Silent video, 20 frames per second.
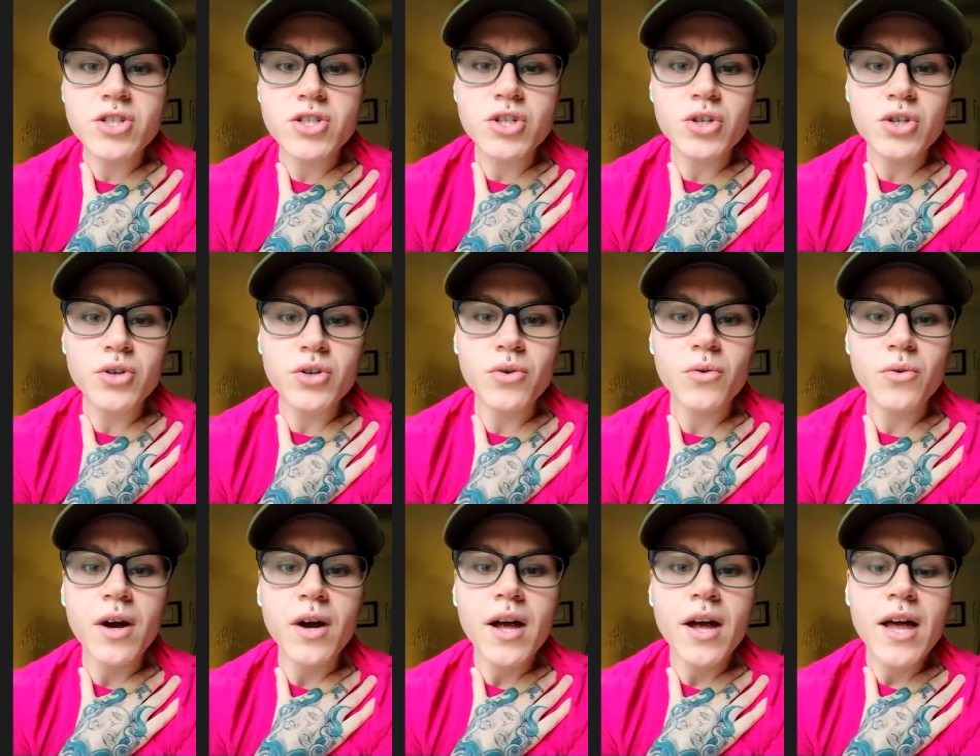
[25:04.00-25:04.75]

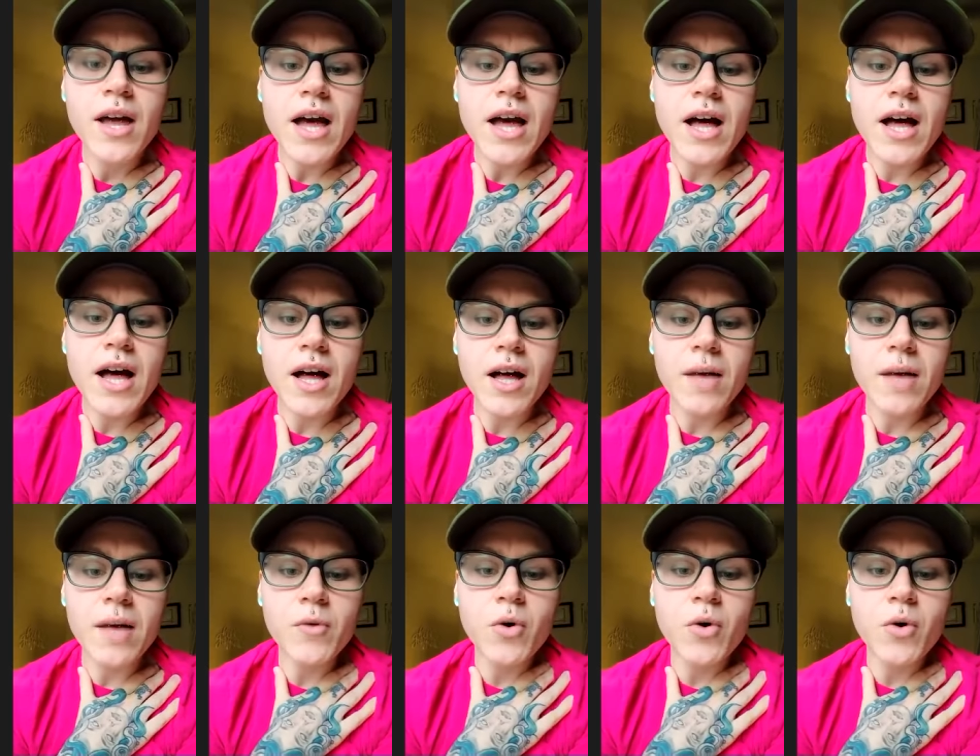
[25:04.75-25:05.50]
to
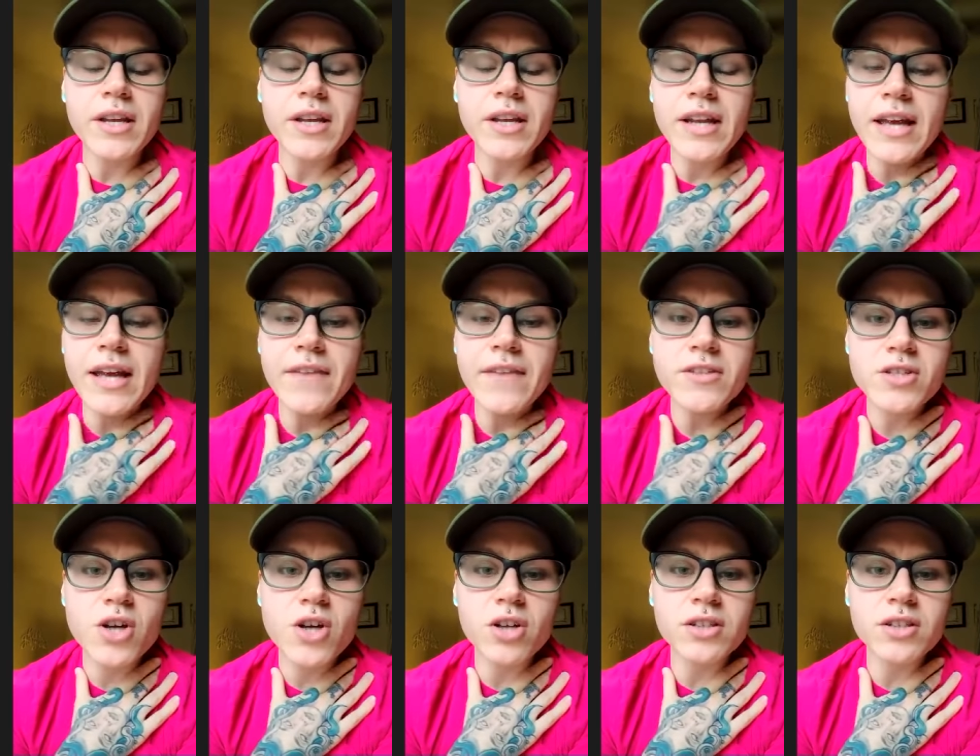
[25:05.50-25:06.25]
um, Courtney and I
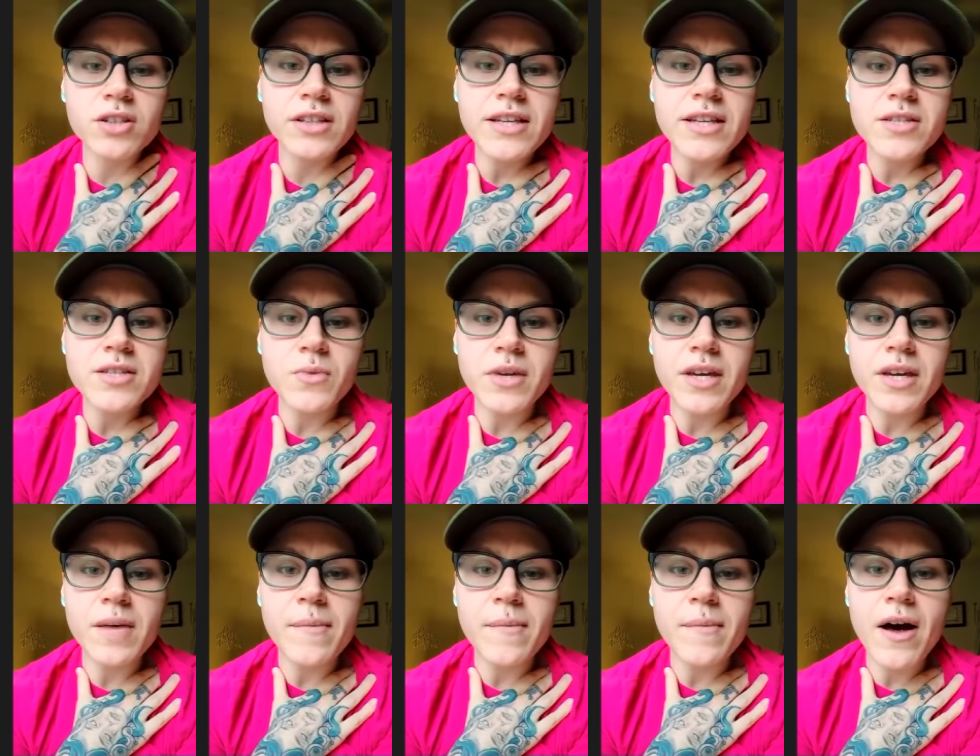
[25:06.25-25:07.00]
even talked last
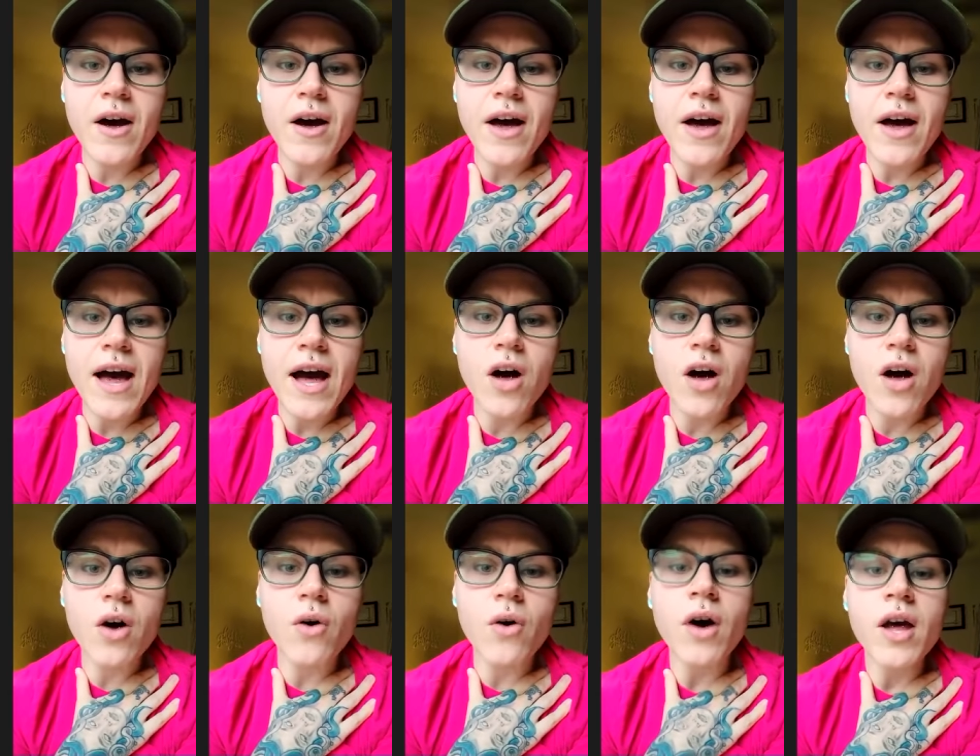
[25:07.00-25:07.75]
week about
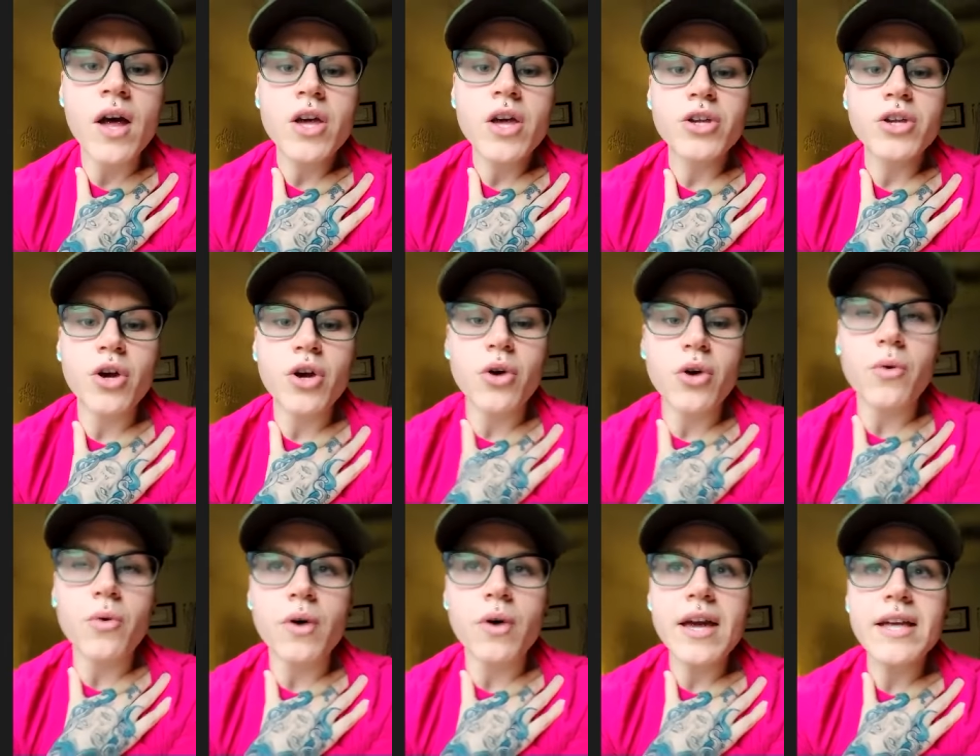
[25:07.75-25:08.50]
how, you
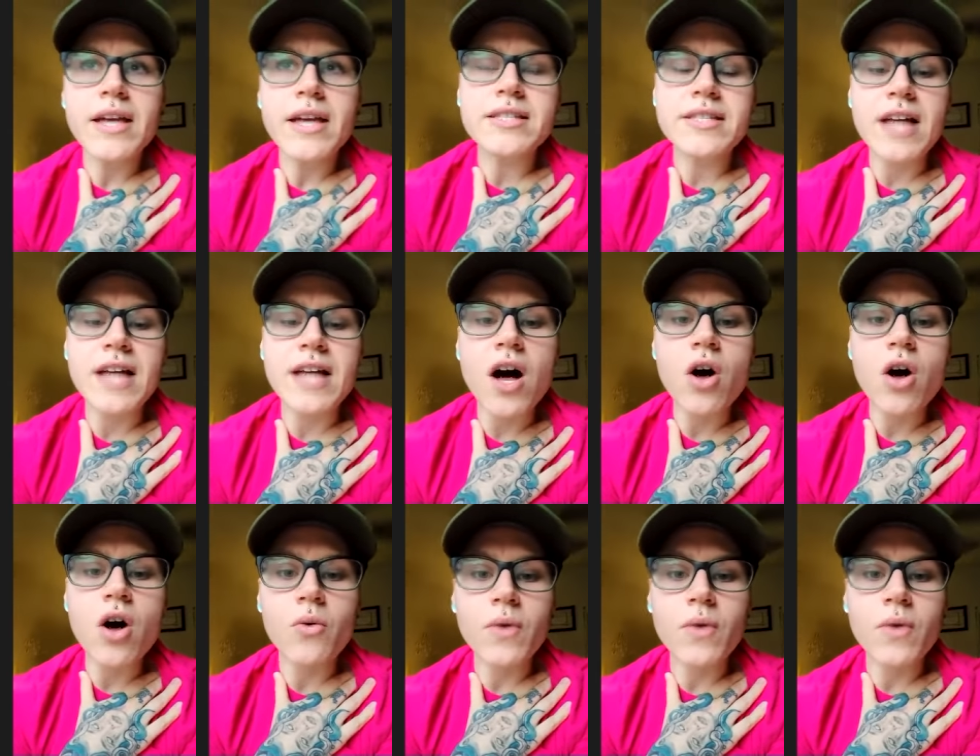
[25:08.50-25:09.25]
know, it's not
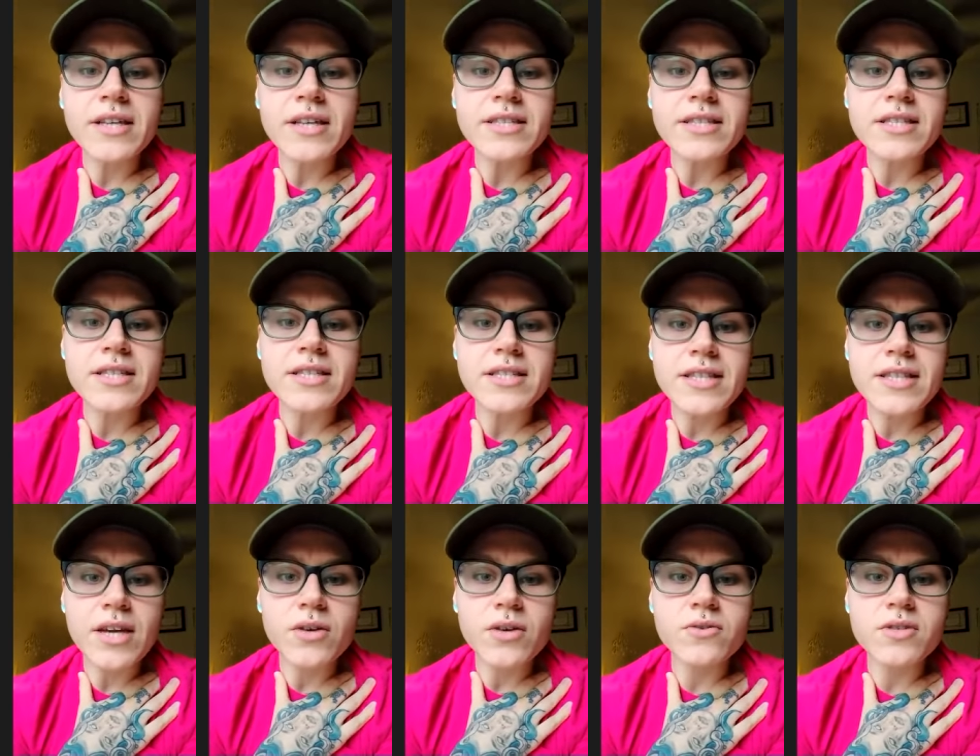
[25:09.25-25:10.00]
always the
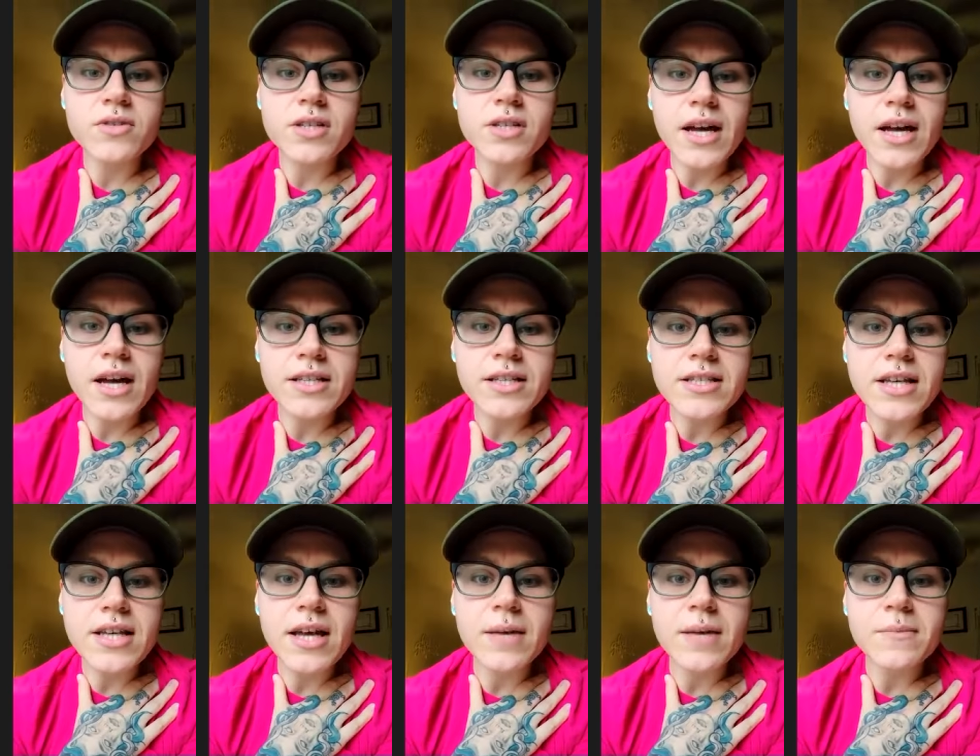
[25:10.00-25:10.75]
sales. A lot
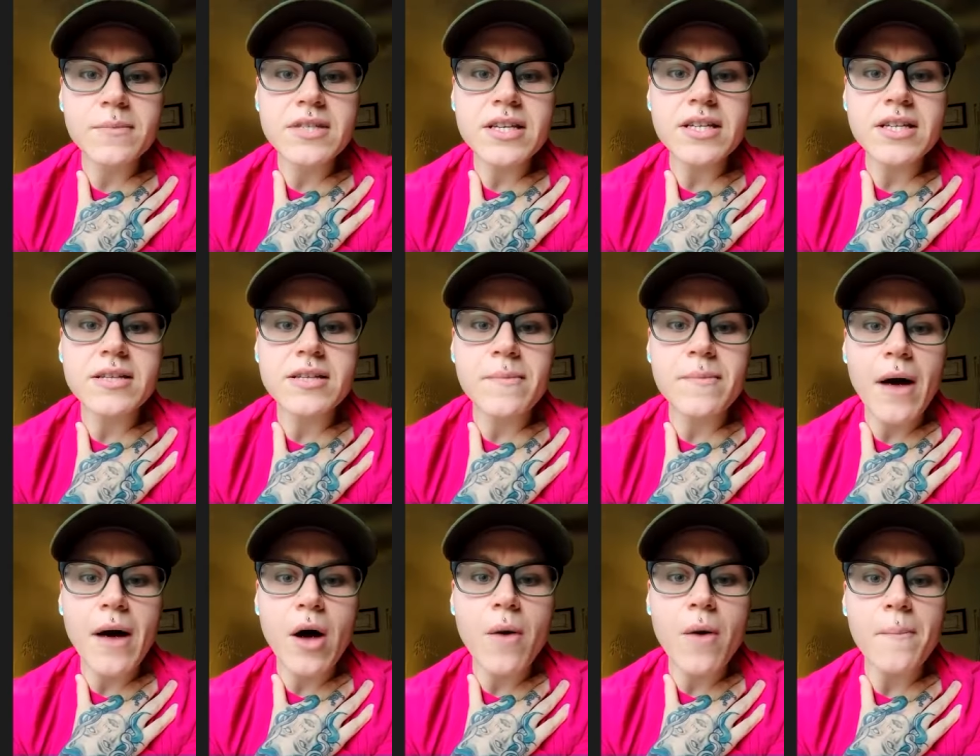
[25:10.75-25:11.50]
of times it's
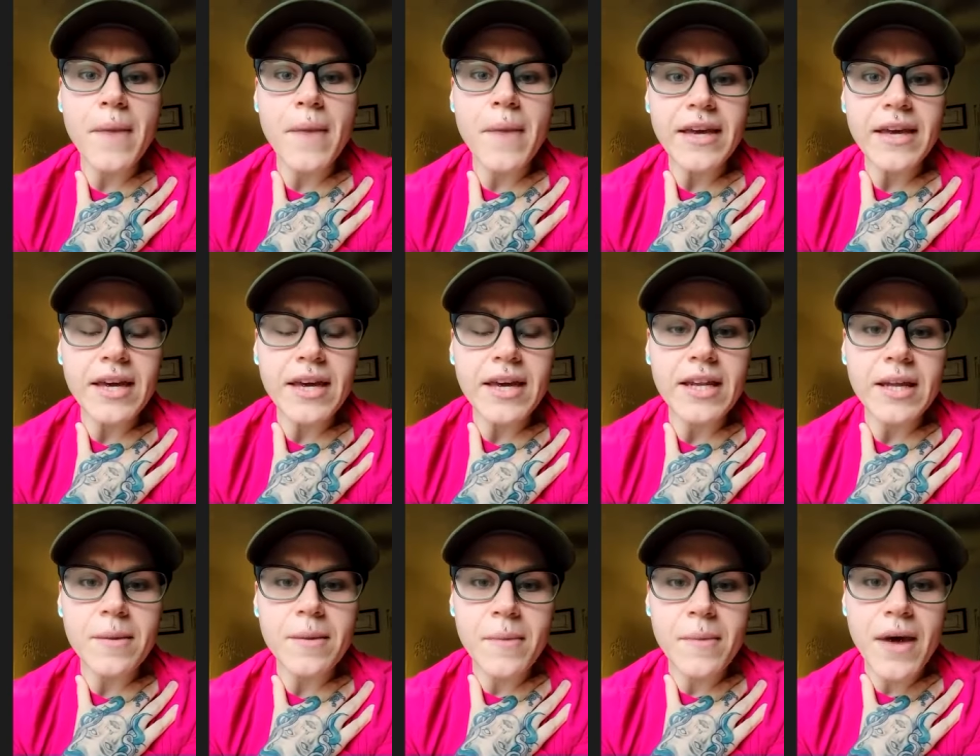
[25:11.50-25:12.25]
about making
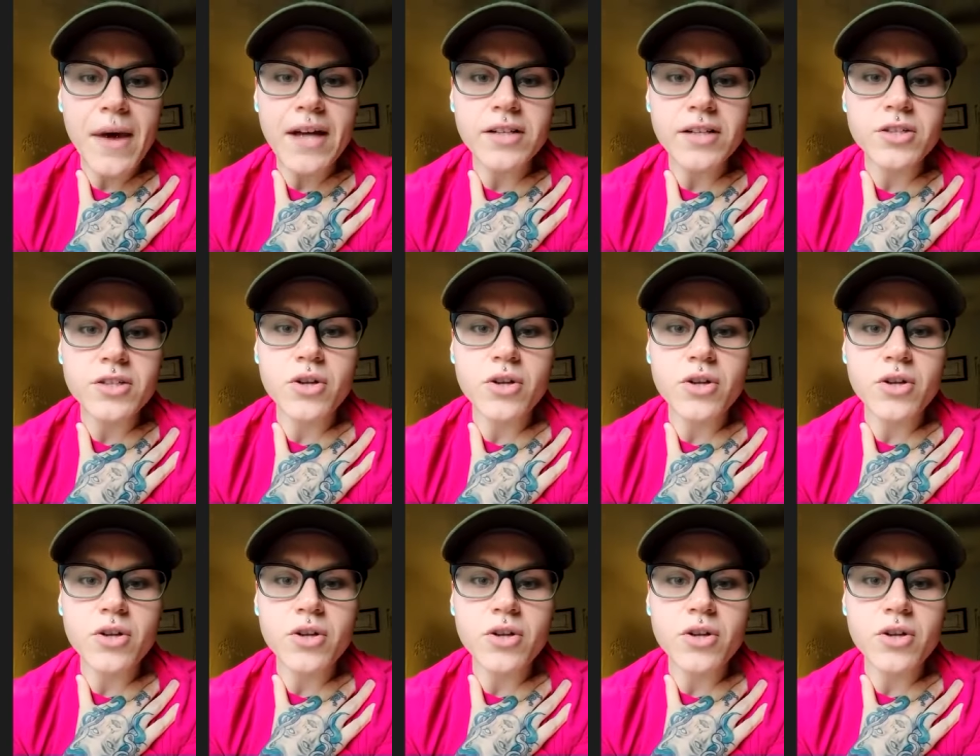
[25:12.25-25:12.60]
an impact.